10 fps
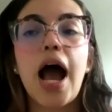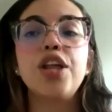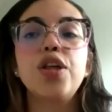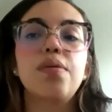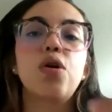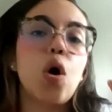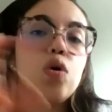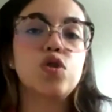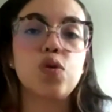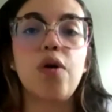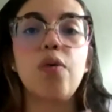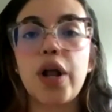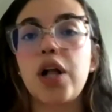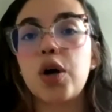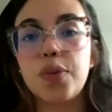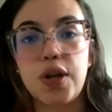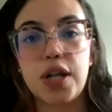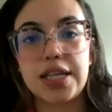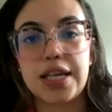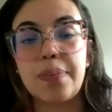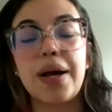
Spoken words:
and you go to a rural community,